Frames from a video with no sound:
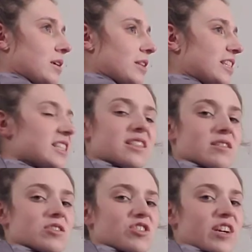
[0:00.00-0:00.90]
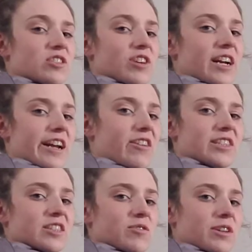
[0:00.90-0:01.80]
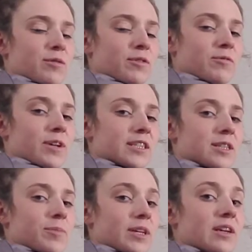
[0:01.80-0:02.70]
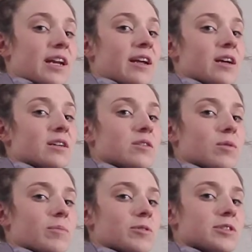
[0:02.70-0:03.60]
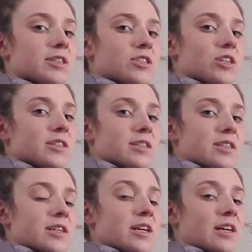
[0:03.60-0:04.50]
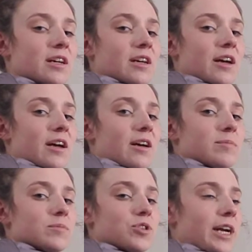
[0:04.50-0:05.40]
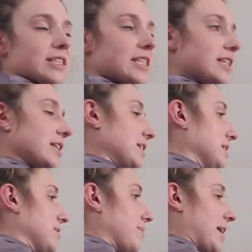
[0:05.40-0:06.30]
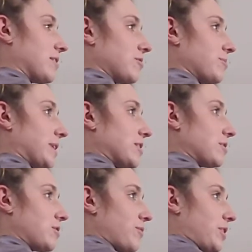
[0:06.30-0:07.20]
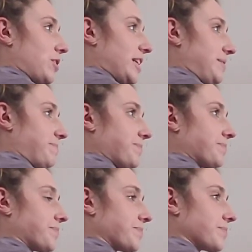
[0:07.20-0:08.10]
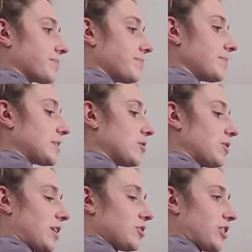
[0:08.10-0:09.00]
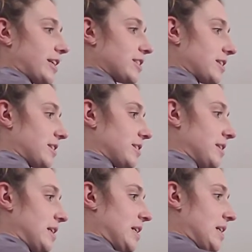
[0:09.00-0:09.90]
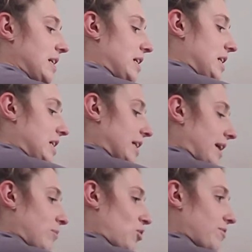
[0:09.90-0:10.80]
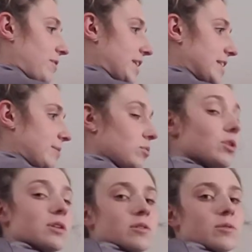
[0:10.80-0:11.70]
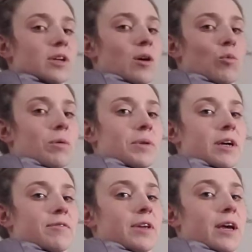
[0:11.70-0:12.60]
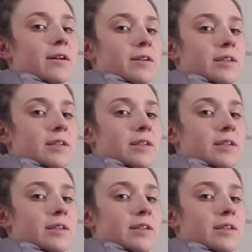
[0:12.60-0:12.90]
This stretch right now isn't really for flexibility. We're mostly just trying to make those muscles feel good. We're not trying to get more flexible. We're not warm enough yet.